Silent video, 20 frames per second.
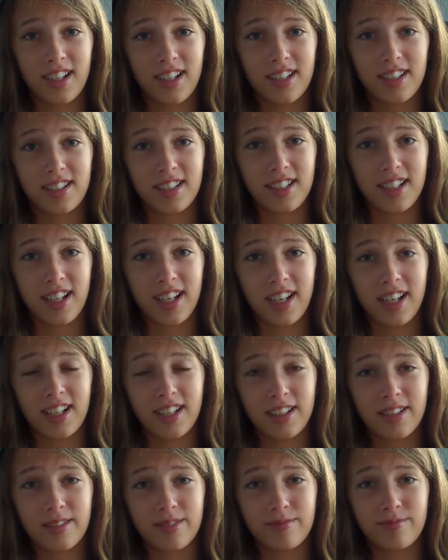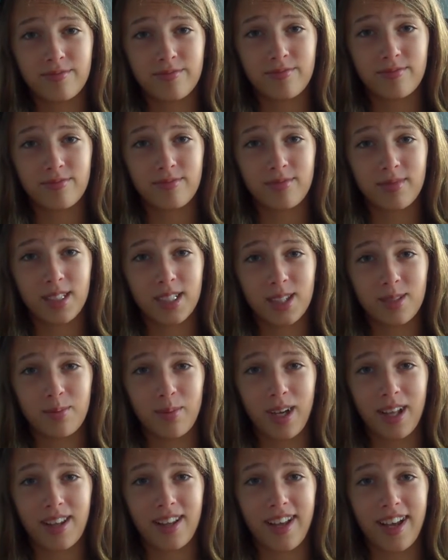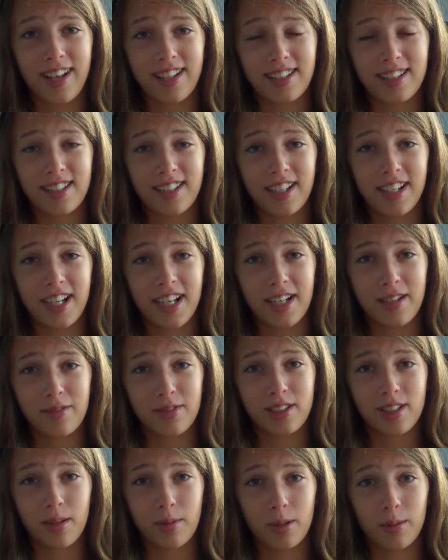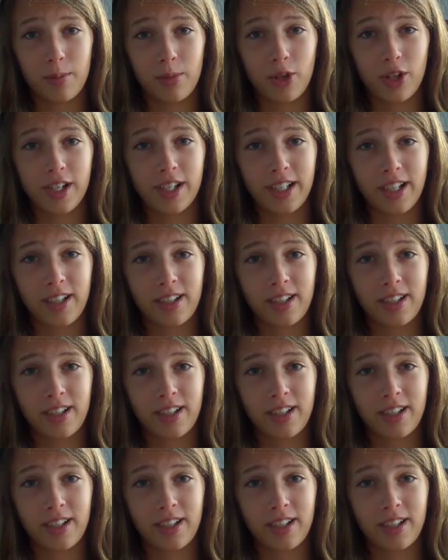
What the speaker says: Today is my last day of summer break